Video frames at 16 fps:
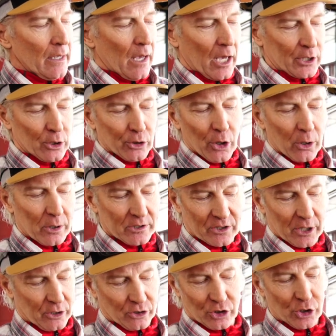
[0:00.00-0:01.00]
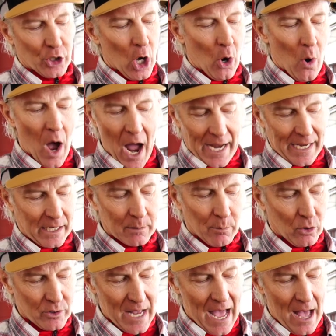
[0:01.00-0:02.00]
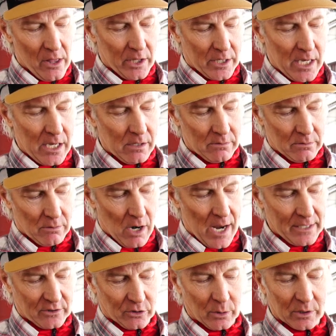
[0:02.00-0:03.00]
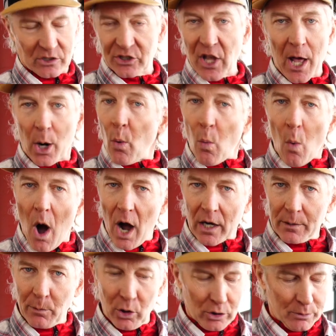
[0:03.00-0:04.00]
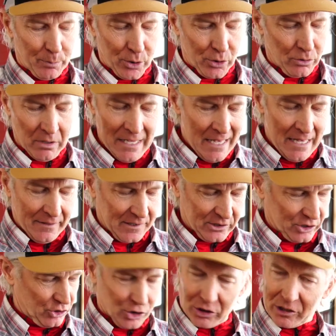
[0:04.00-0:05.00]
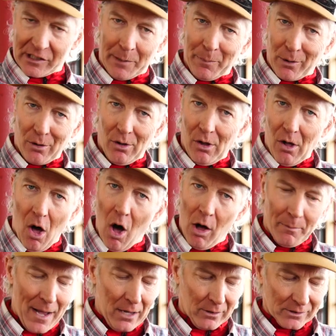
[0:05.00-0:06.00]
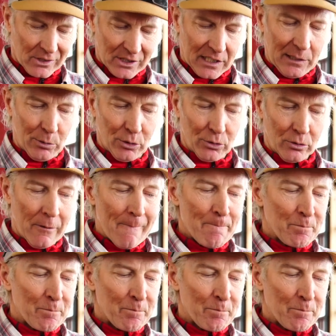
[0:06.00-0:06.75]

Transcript: You'll notice there's no hike modality, right? So it's not a walk mode boot. This is your typical all-mountain ski boot.